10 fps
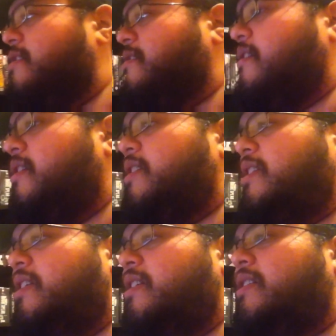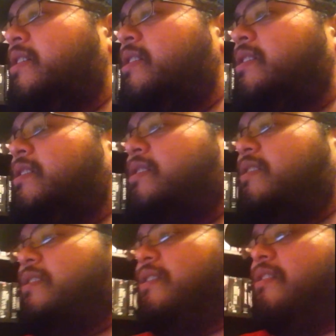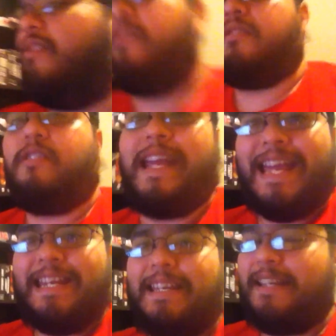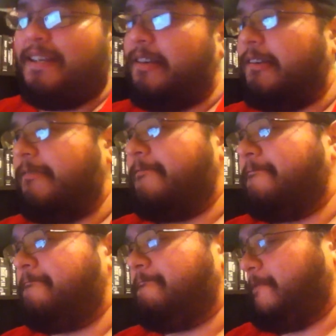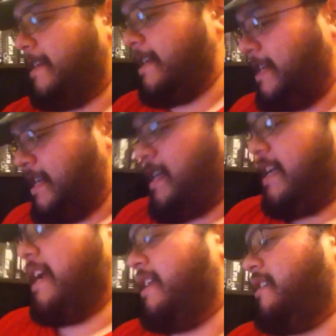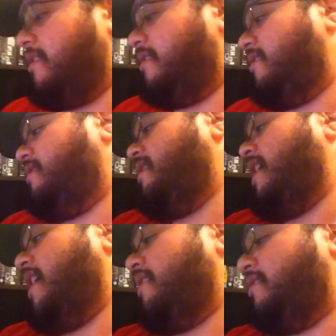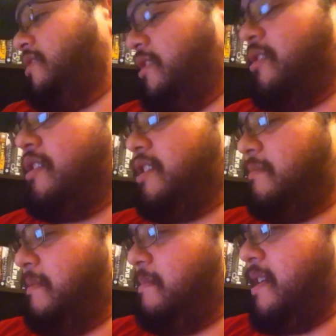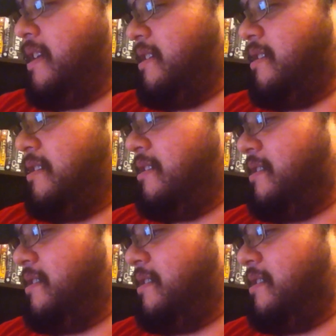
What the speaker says: on etiquette. Okay, and I just lost my page